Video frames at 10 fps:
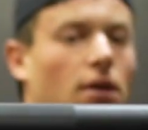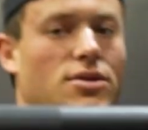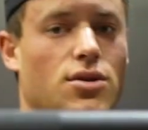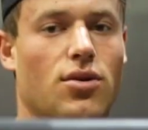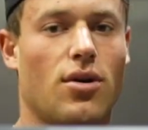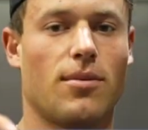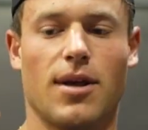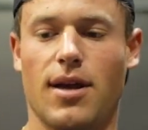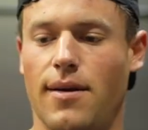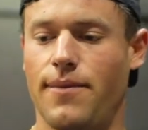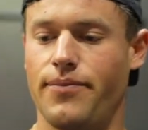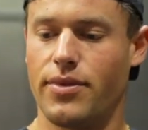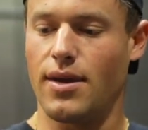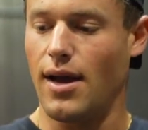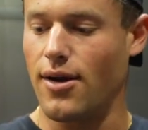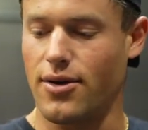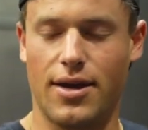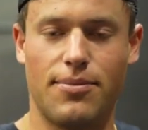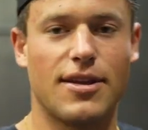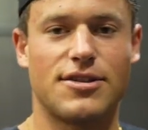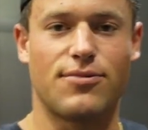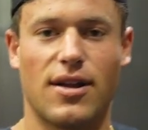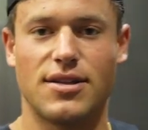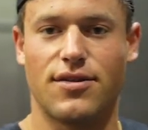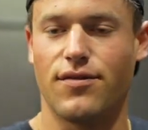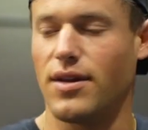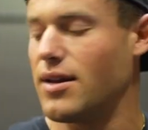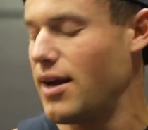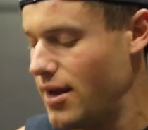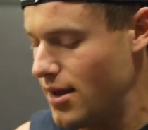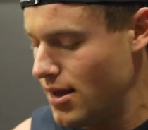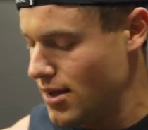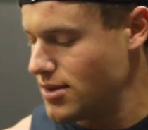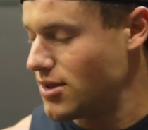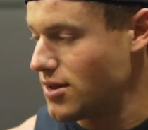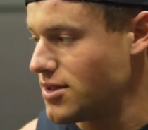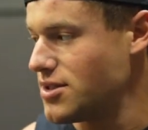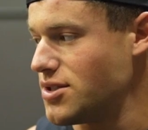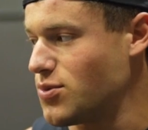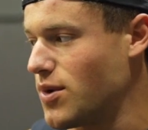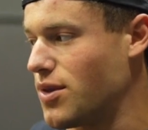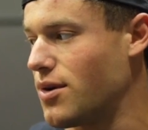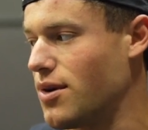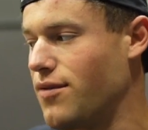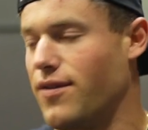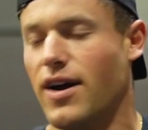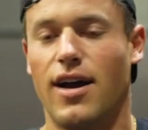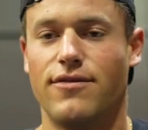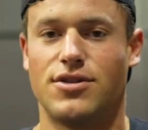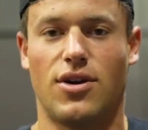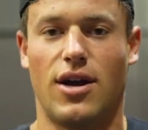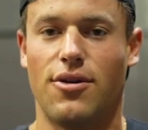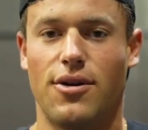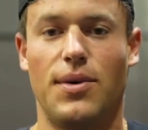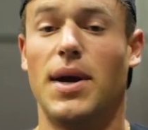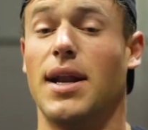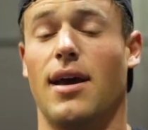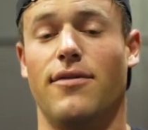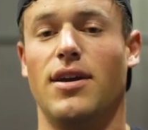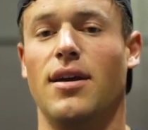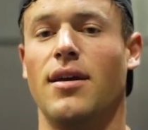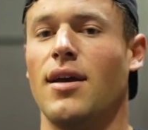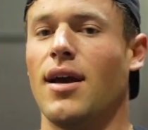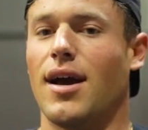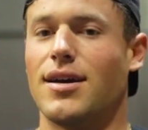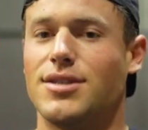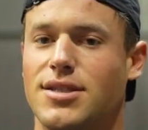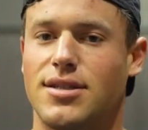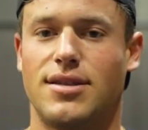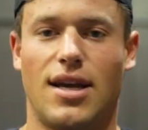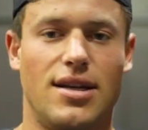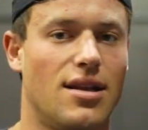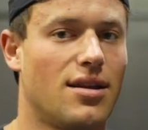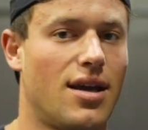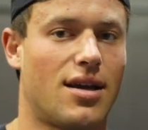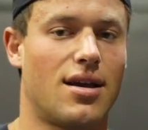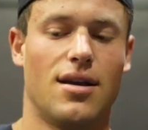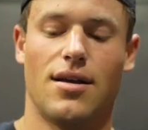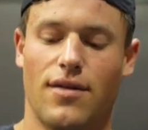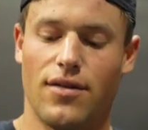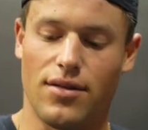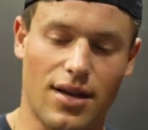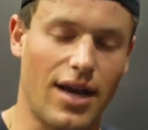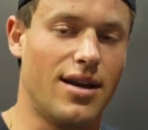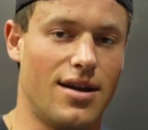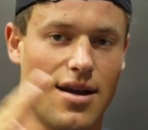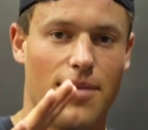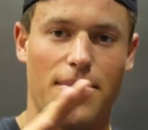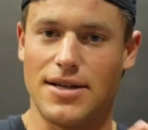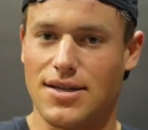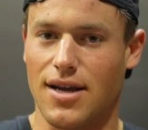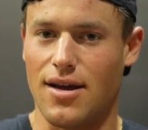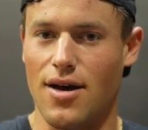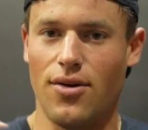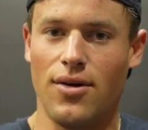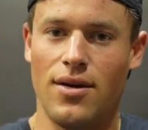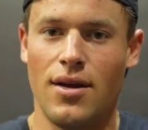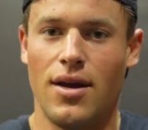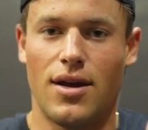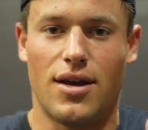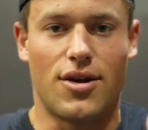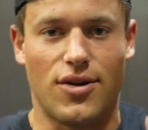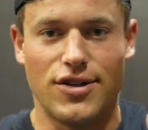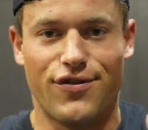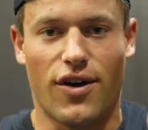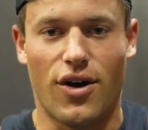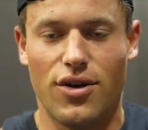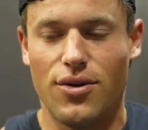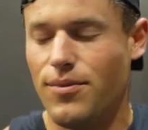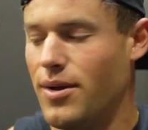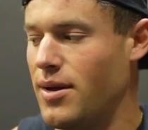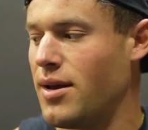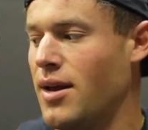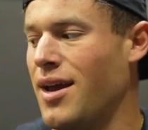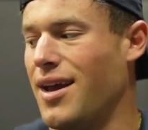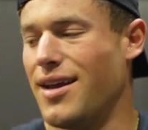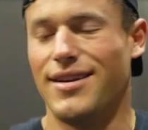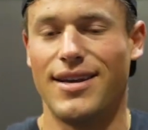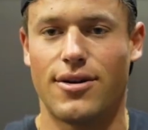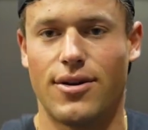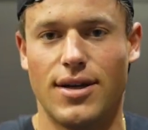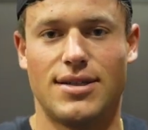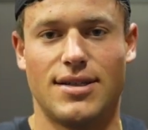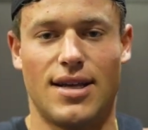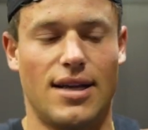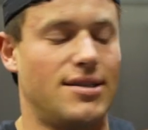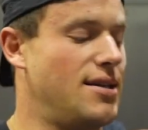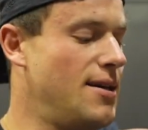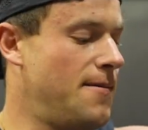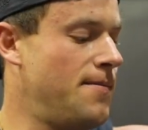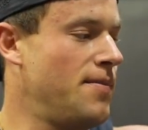So normally, I'll keep this relatively light. So this is just 135, so I already went heavy. I just tend to lighten up as I go, increase volume and decrease intensity.